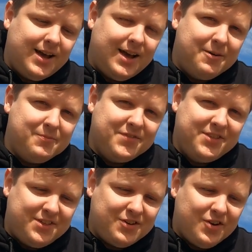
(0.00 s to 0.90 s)

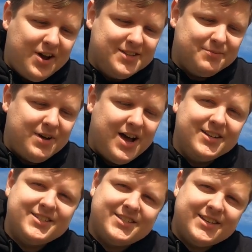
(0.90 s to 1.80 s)
This guy,
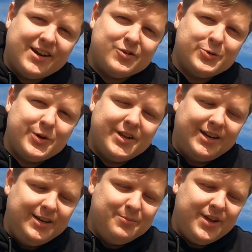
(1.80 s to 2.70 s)
Demanis, the secretary at
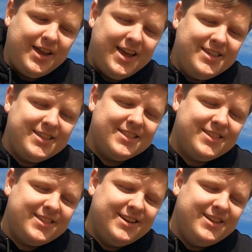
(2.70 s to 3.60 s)
Olympic, he said
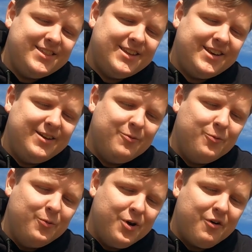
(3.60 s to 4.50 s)
Sydney City
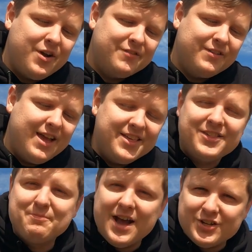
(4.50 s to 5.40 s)
were at
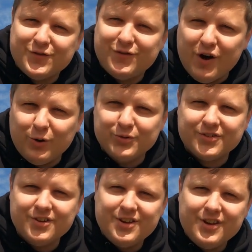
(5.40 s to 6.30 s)
as much
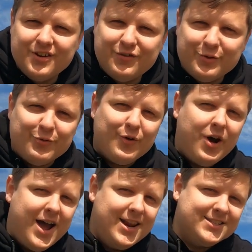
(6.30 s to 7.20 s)
fault for the
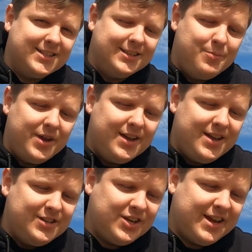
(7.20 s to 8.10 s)
riot as Olympic.
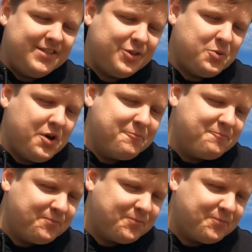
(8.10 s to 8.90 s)
Check out this quote.